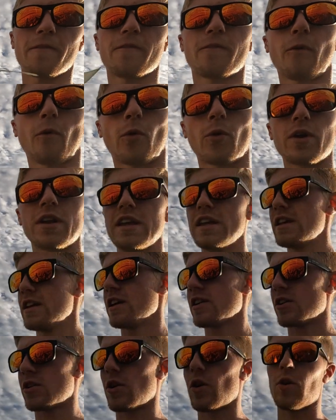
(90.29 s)
40
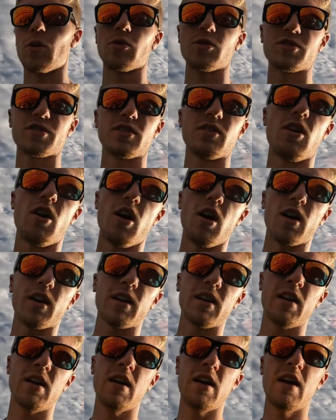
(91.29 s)
kernels
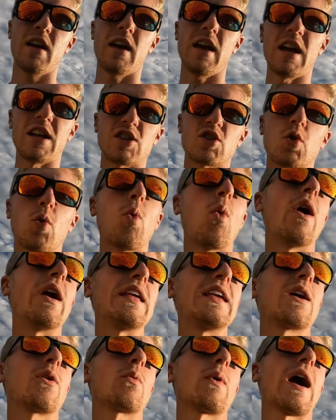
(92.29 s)
long and
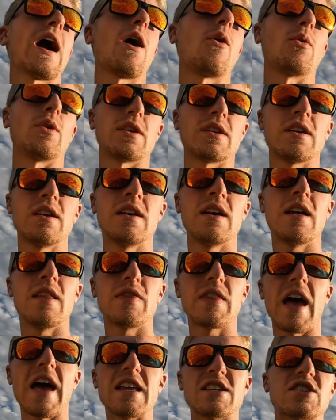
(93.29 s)
20 around.
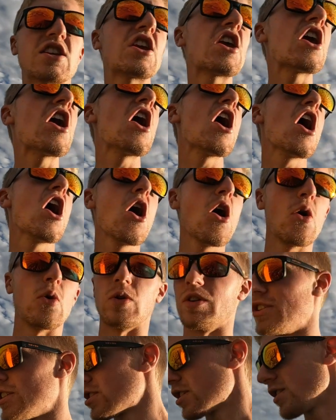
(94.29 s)
That is
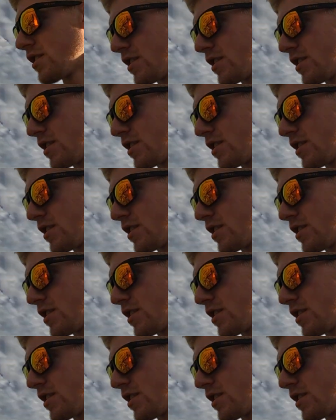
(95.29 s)
huge,